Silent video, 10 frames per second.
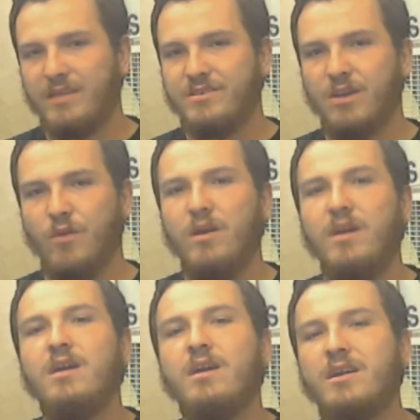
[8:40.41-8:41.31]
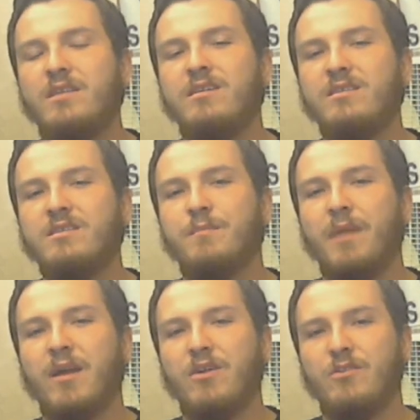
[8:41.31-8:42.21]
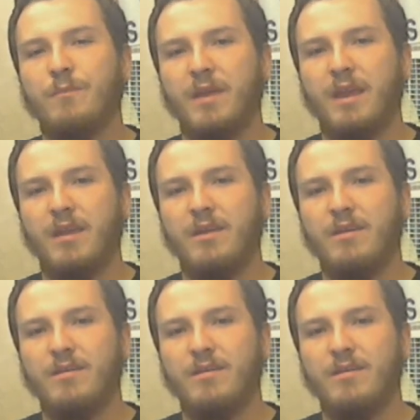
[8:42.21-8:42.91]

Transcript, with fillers: So it doesn't matter to me.